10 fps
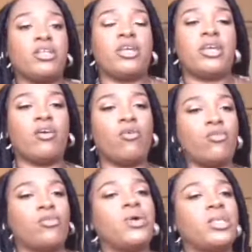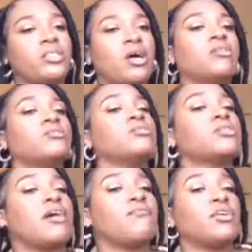hair all the way down to
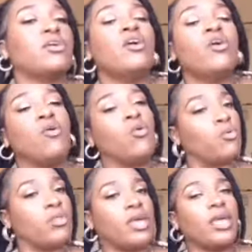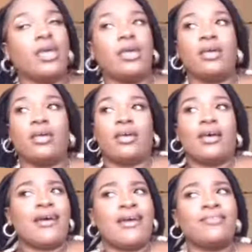cover all the hair.
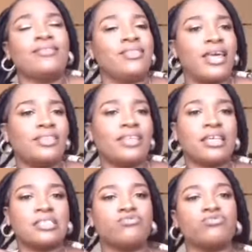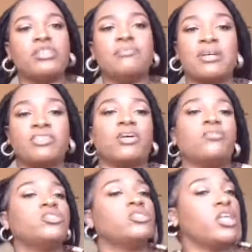Other than that, there isn't really much I
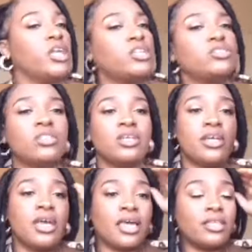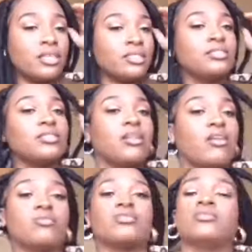would change. I think the
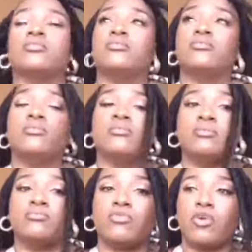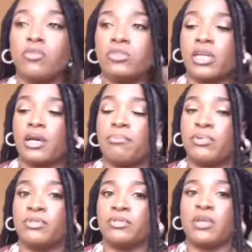locks are still holding up
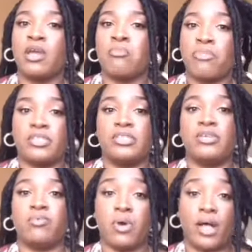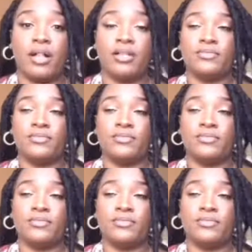pretty well,